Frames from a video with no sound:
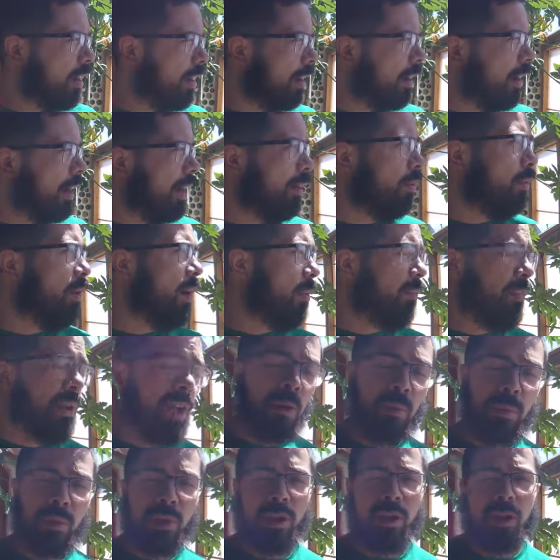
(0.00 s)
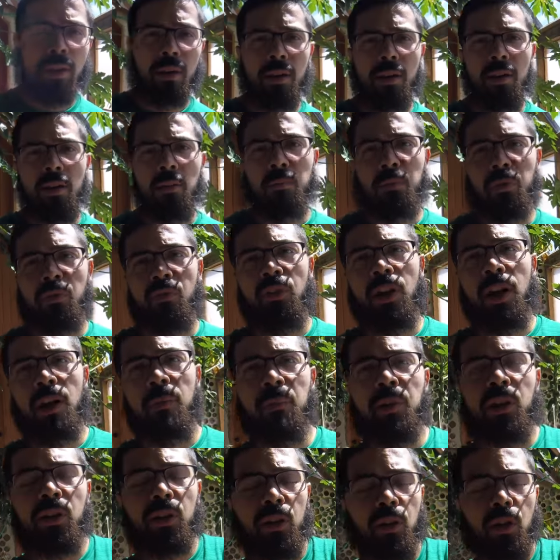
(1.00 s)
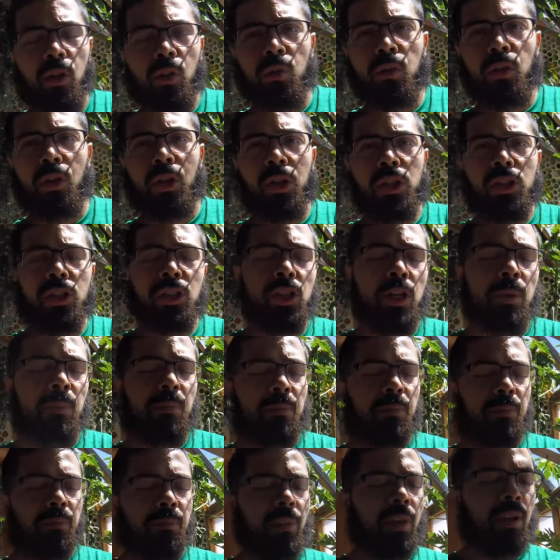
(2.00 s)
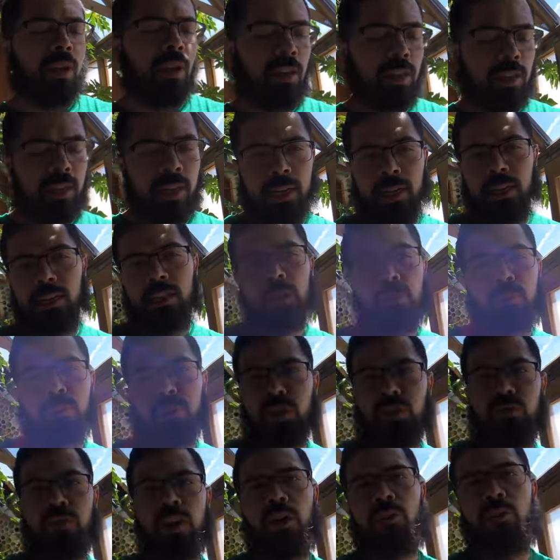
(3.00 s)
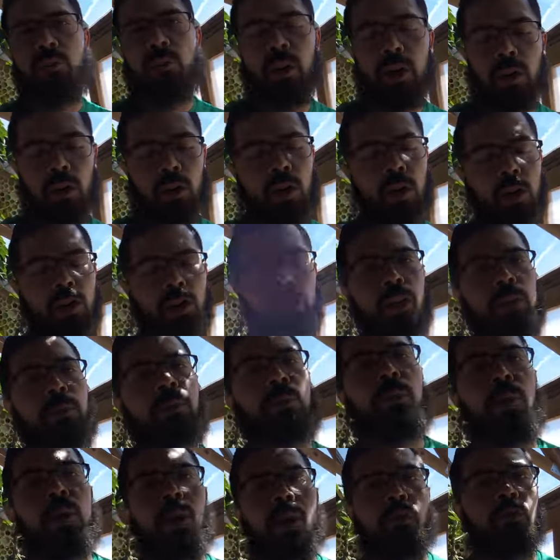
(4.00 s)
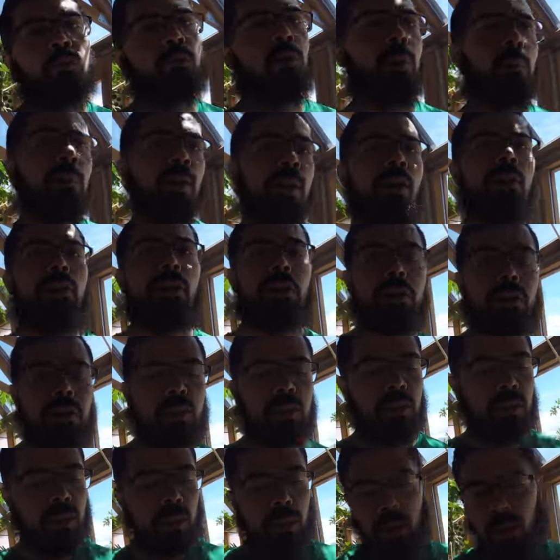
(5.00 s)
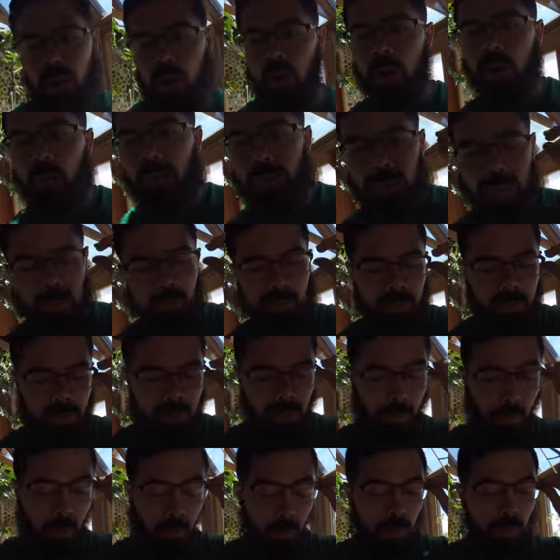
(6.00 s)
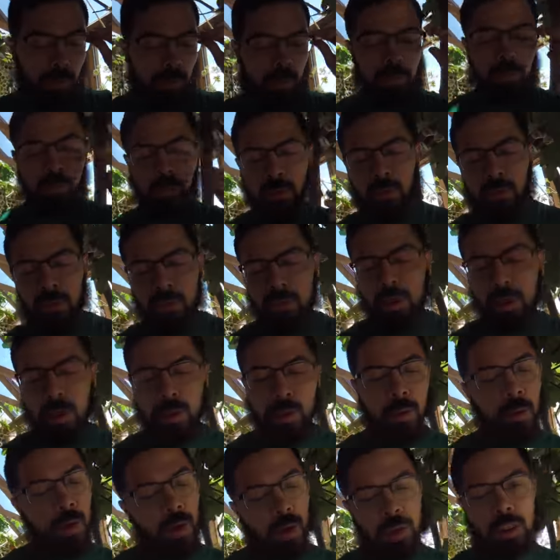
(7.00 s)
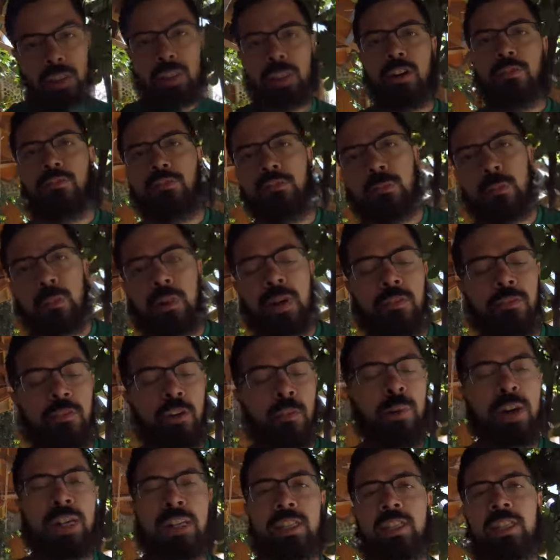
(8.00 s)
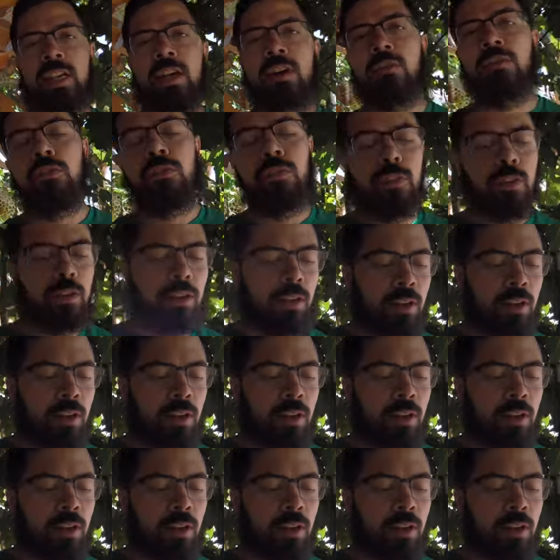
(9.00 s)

I want to be able to build an old Earthship, like a simple survival model Earthship for my parents. I want to be able to build an Earthship for myself,